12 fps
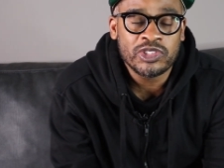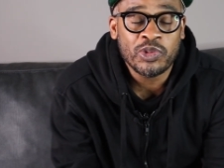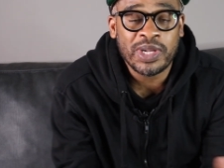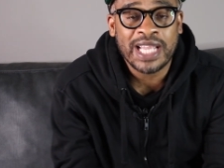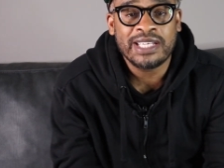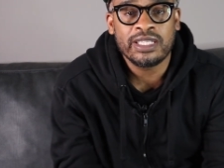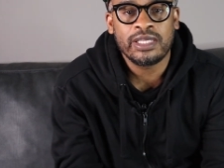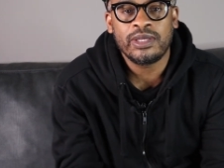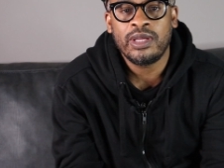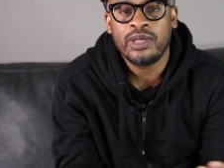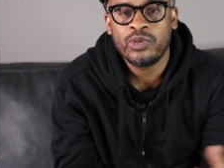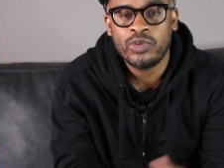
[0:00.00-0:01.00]
So what I
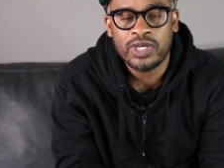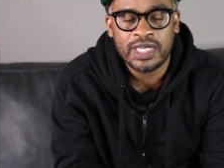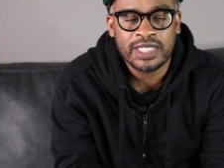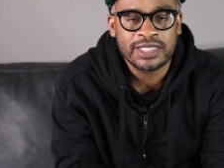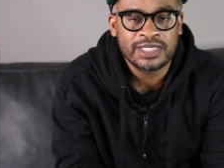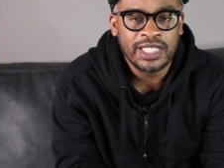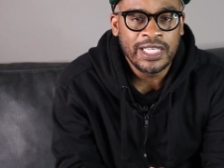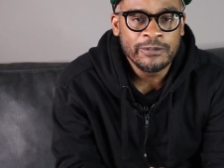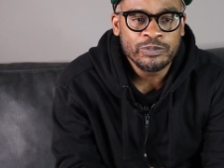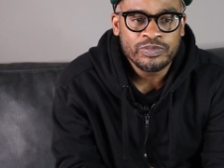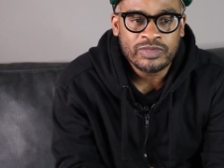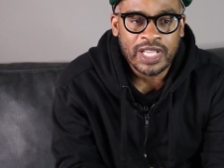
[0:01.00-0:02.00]
did was
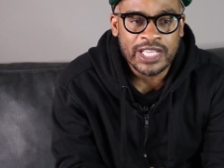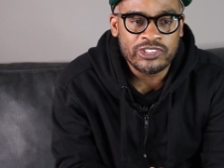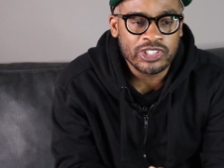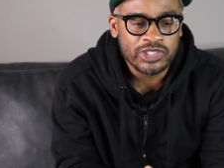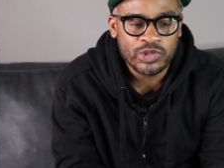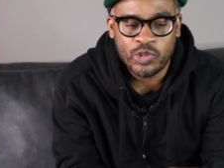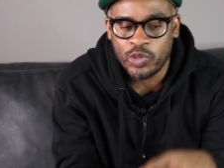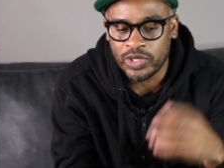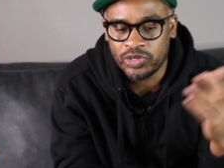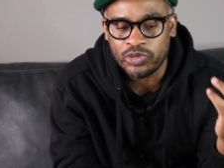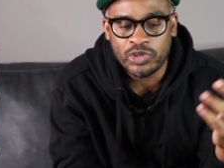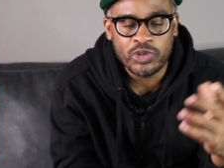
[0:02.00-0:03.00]
I just
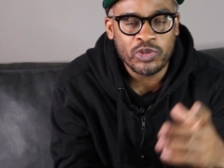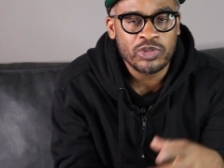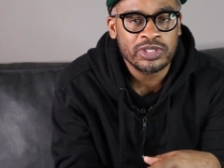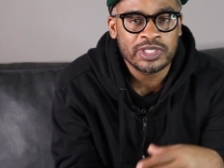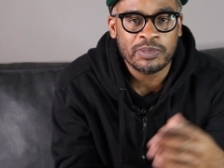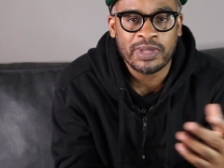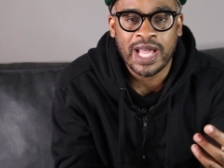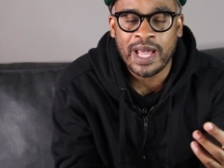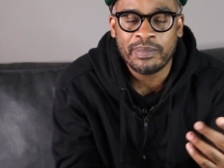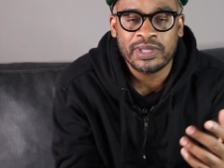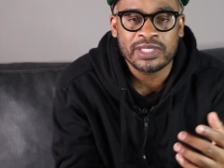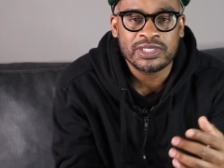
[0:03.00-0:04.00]
went through some
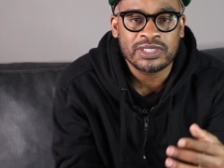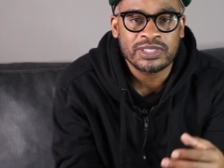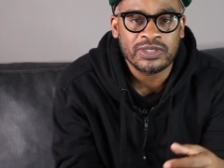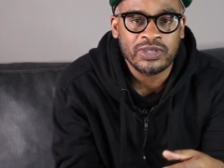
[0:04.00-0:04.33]
comments